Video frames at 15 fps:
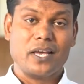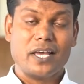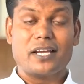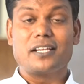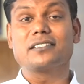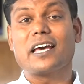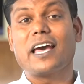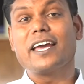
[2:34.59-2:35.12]
It
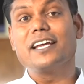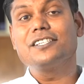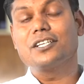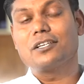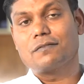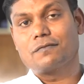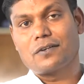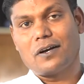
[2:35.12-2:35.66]
is the
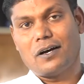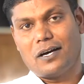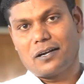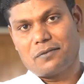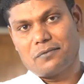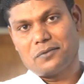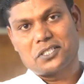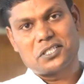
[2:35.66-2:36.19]
angel of
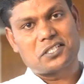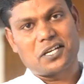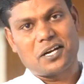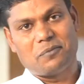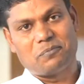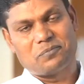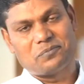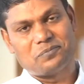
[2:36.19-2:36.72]
God which has
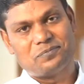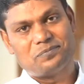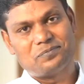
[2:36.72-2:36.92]
come.